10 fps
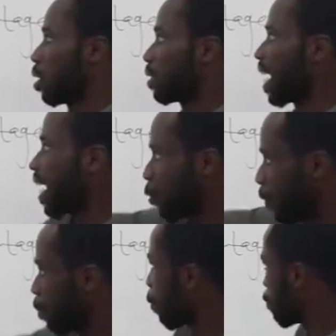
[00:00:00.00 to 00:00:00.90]
the
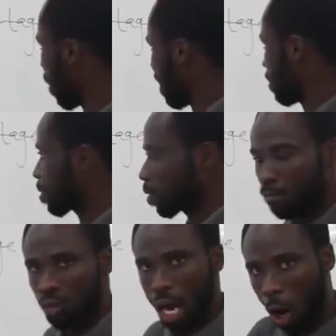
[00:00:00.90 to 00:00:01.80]
equilibrium price.
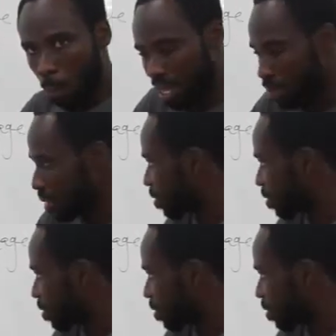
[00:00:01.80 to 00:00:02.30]
I hope it makes